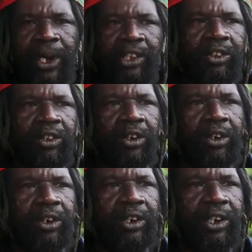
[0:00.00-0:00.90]
I
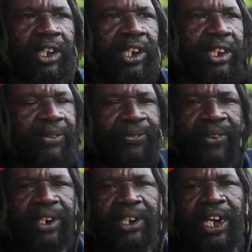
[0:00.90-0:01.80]
saw a
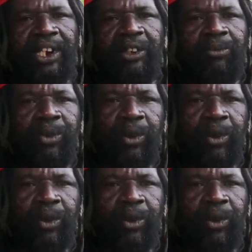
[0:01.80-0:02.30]
different kind of